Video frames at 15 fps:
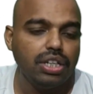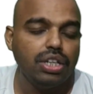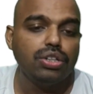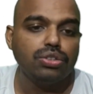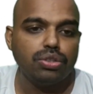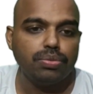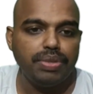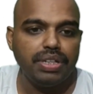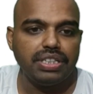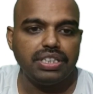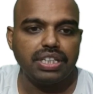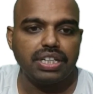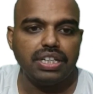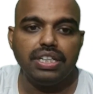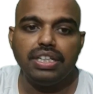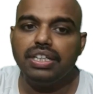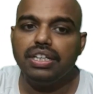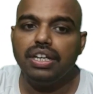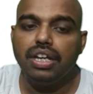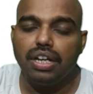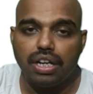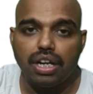So basically,
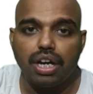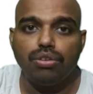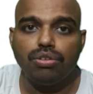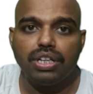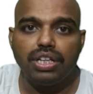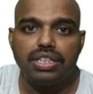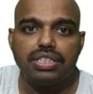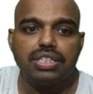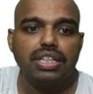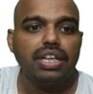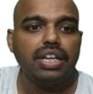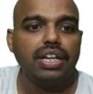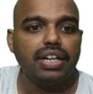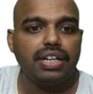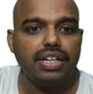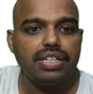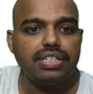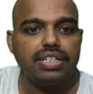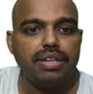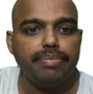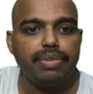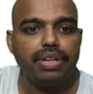nowadays REST
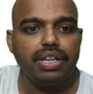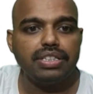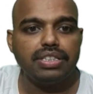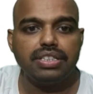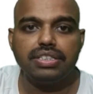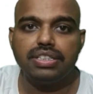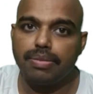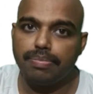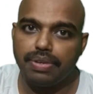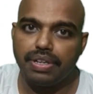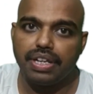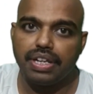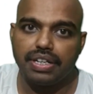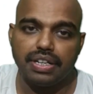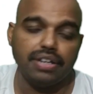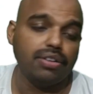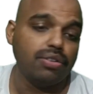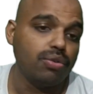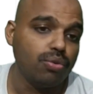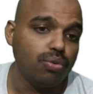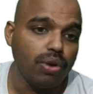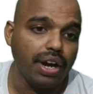template is deprecated.
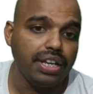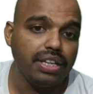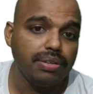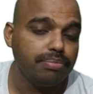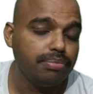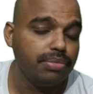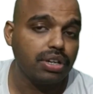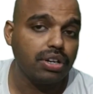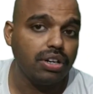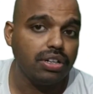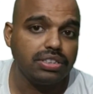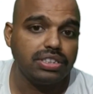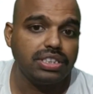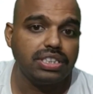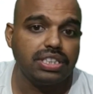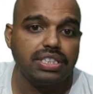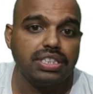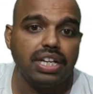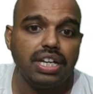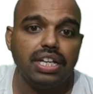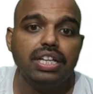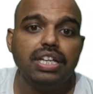Why? Because this is
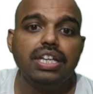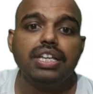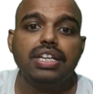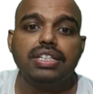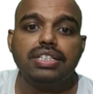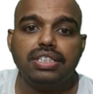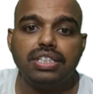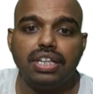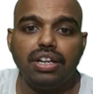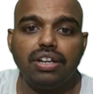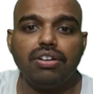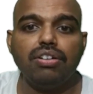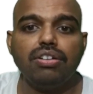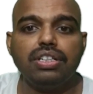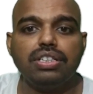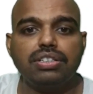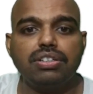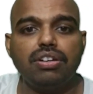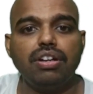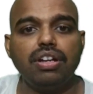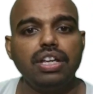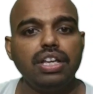the synchronous call.